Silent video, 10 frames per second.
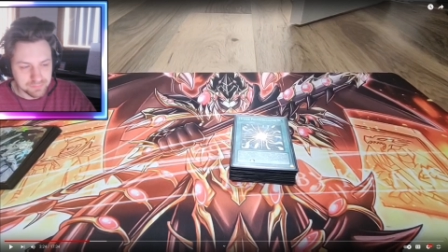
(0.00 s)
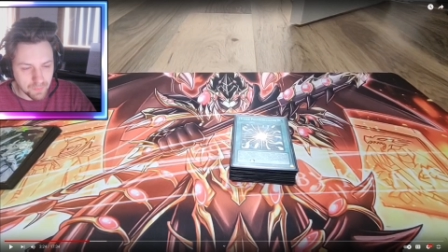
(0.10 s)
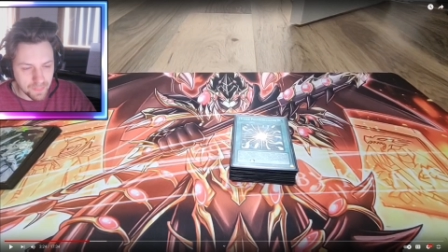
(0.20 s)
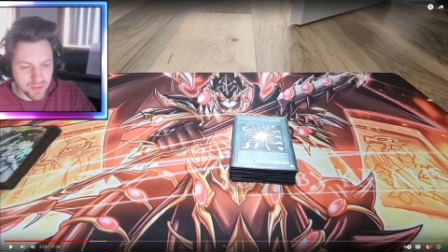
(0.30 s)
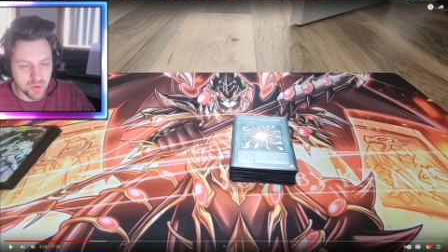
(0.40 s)

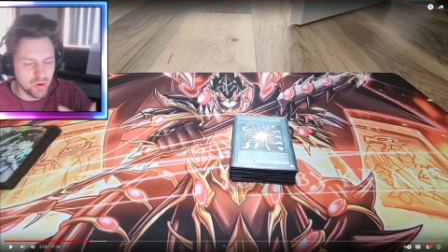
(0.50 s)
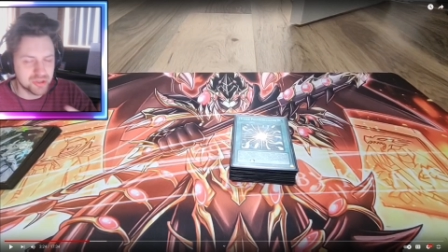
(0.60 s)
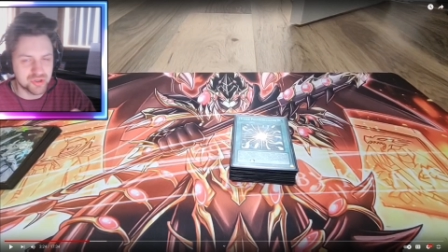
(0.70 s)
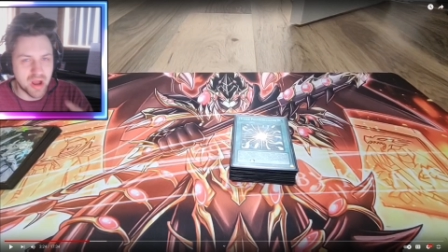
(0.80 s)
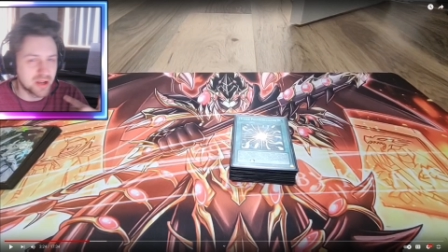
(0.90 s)
you want to
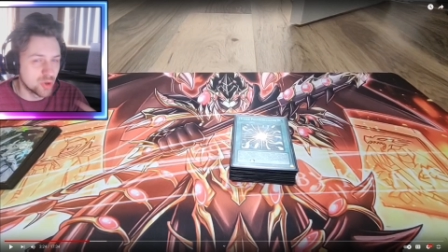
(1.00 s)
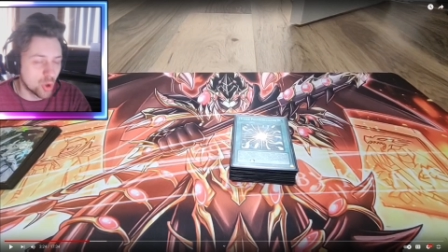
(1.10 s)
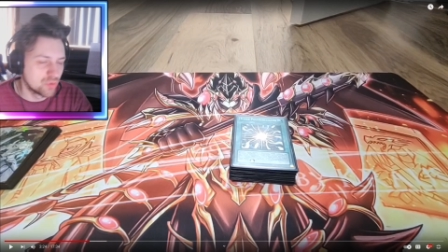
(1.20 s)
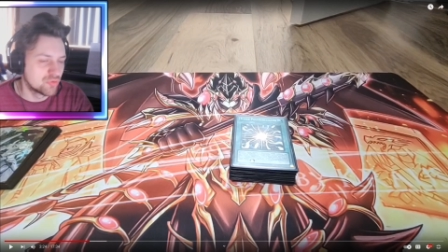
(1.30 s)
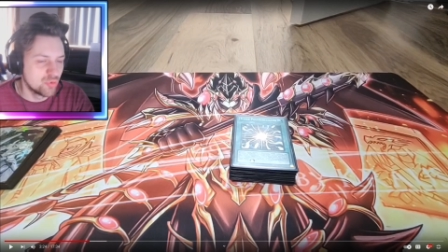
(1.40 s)
try to
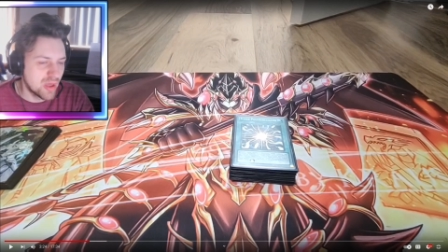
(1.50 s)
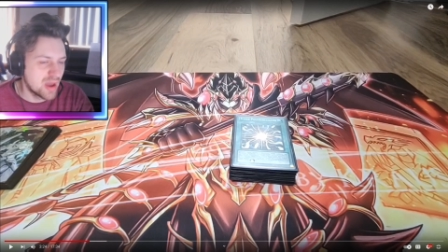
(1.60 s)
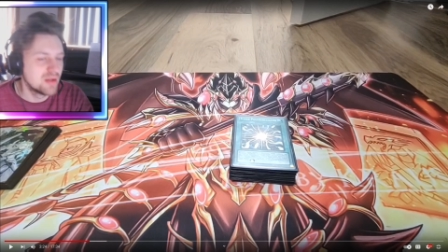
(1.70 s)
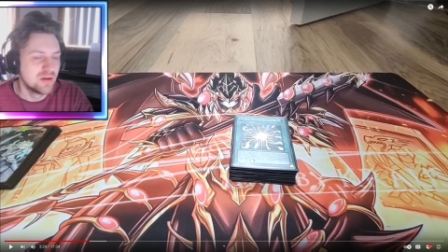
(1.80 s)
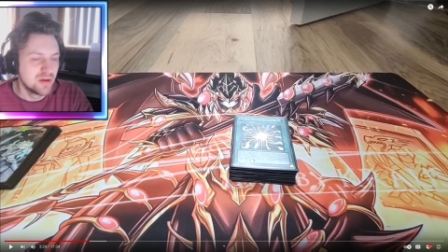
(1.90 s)
not do
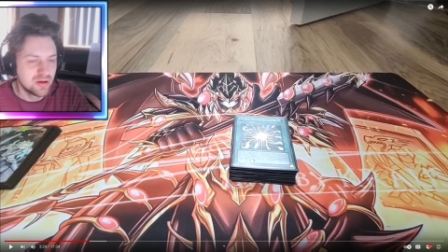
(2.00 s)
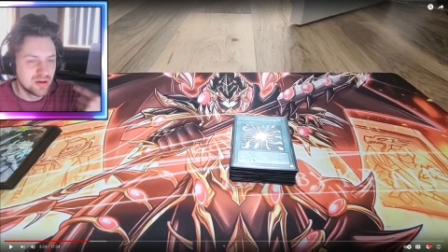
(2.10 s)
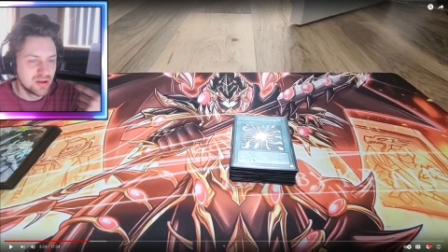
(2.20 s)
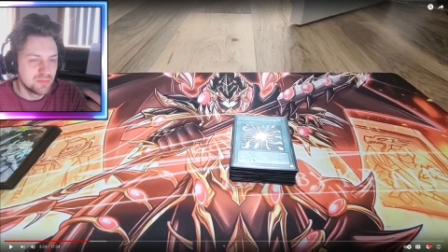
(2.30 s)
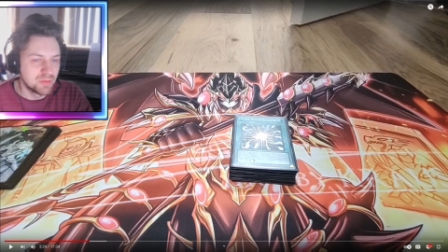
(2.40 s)
that.
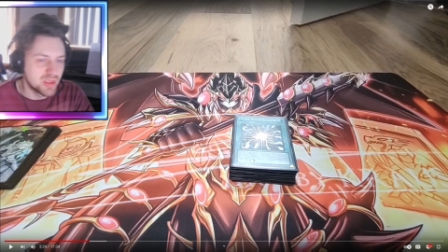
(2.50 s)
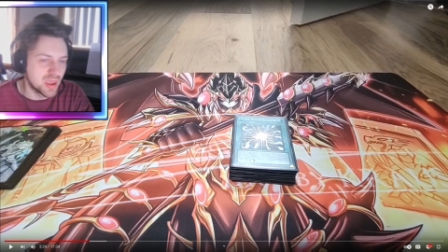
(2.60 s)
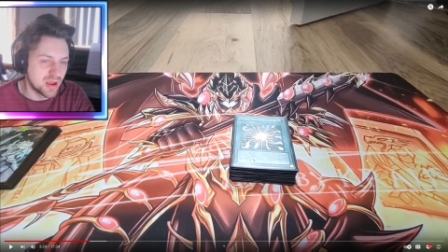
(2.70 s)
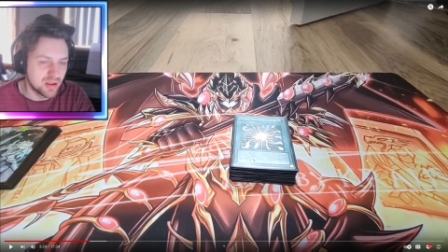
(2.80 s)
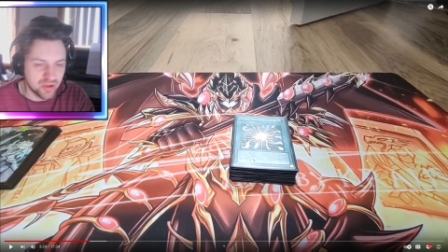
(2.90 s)
But
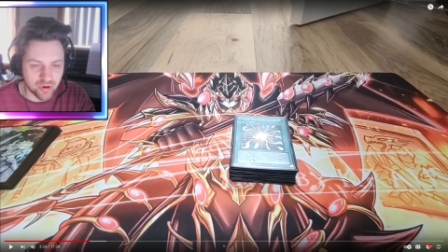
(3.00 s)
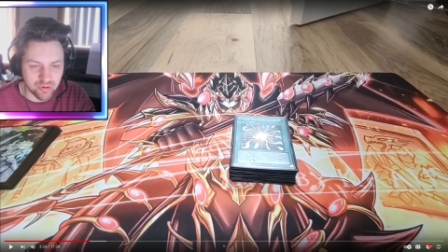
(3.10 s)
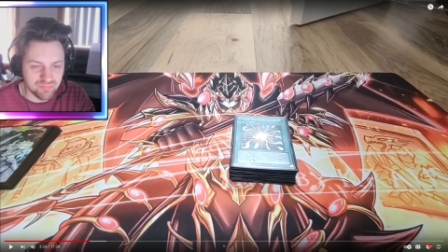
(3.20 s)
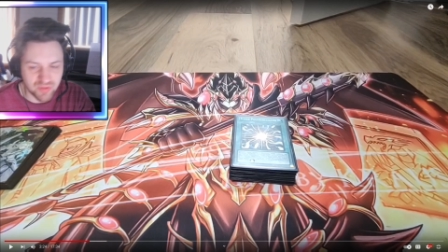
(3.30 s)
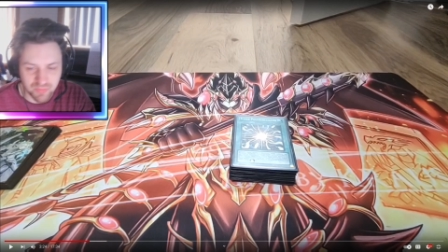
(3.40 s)
yeah, you know,
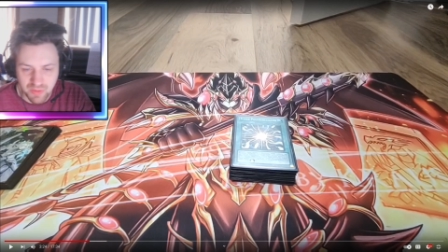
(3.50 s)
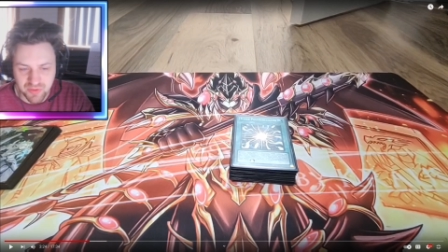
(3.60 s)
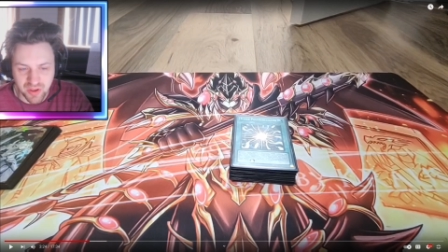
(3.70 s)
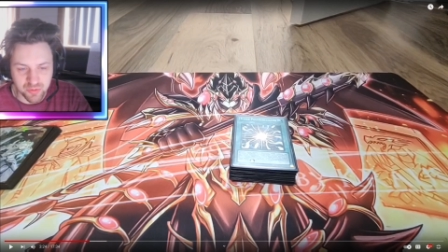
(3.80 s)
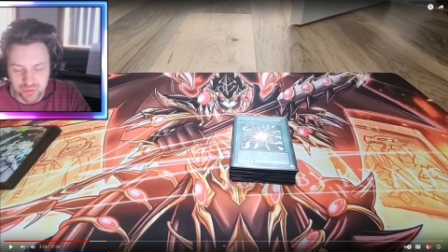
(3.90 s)
sometimes
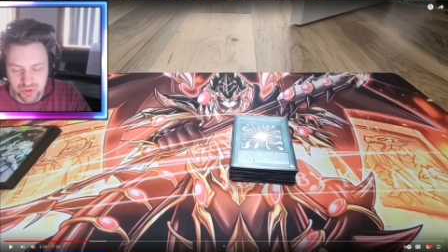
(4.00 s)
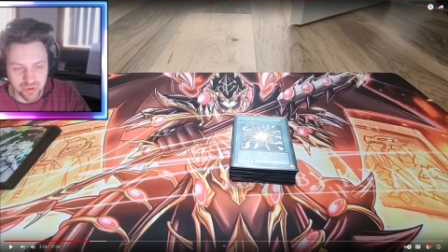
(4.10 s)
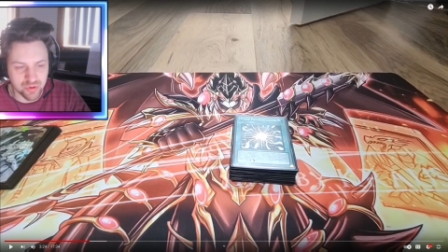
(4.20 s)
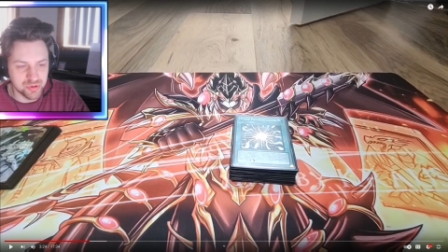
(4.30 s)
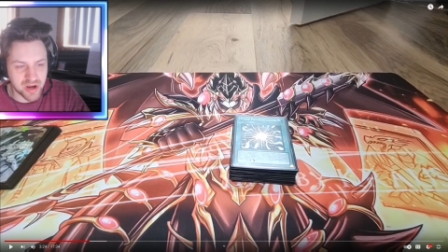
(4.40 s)
getting a
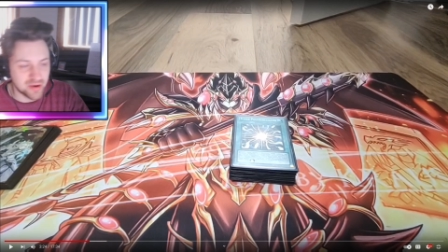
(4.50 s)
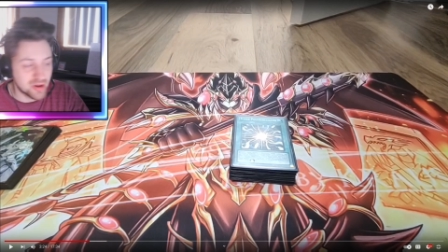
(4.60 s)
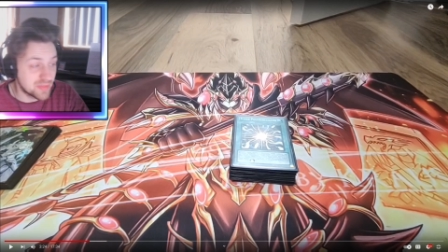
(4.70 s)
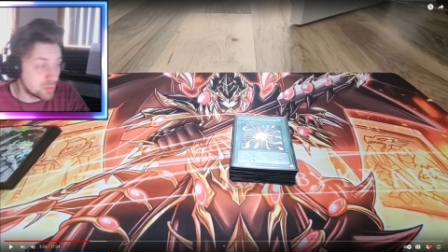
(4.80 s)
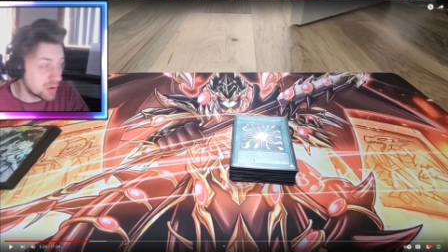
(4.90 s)
Dragoon or Dragon
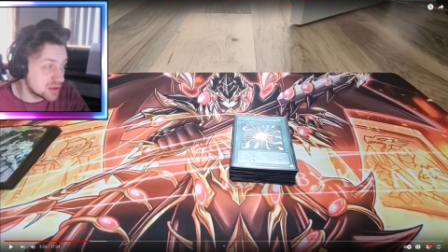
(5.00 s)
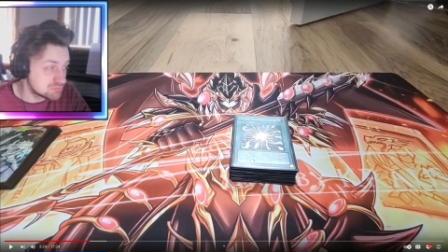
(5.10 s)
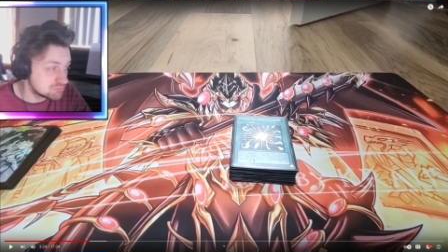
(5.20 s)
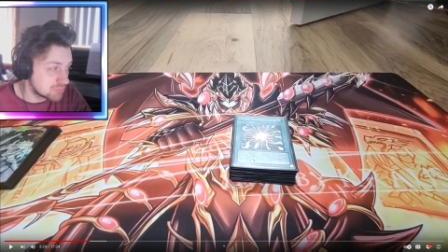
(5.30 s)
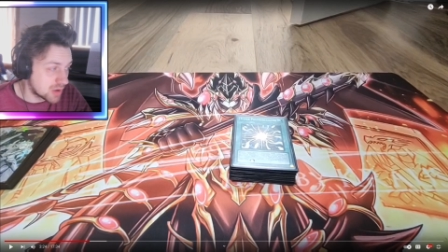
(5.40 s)
Knight that way
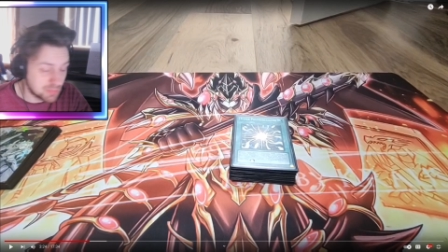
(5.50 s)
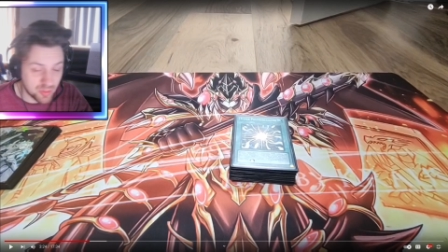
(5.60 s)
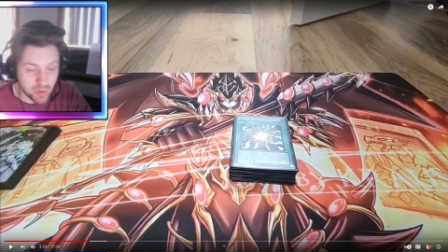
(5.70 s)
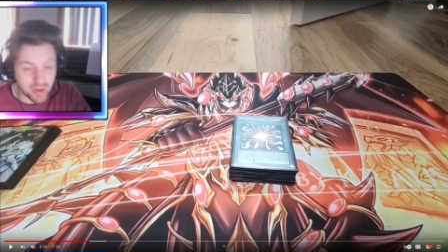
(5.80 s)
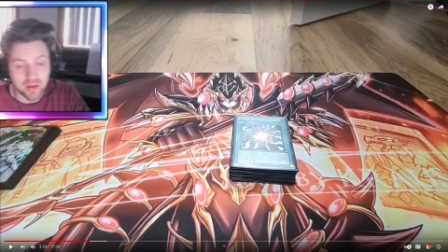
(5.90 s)
might be the way.